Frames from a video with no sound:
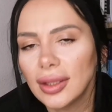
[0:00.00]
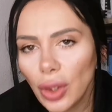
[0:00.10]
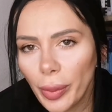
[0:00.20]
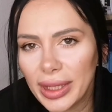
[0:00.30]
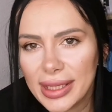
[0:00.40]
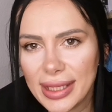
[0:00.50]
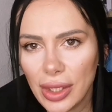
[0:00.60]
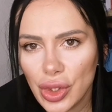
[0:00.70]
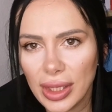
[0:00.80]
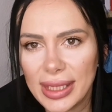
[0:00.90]

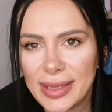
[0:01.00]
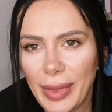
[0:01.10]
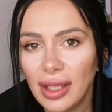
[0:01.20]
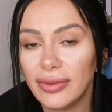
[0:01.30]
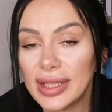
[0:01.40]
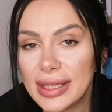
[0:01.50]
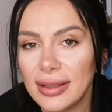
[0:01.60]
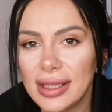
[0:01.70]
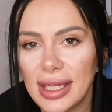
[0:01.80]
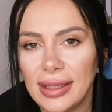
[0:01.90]
Globalization is being
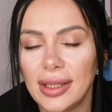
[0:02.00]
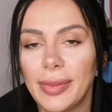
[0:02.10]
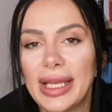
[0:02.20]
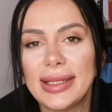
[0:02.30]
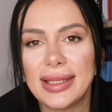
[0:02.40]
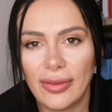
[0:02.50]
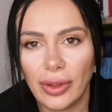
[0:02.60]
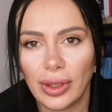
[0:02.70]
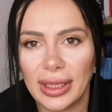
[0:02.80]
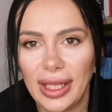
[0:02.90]
facilitated by
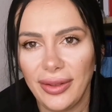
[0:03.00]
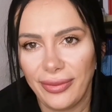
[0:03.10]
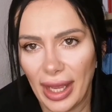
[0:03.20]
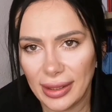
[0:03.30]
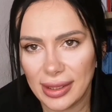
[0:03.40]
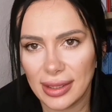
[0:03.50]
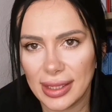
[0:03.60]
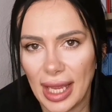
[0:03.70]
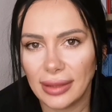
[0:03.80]
several key factors,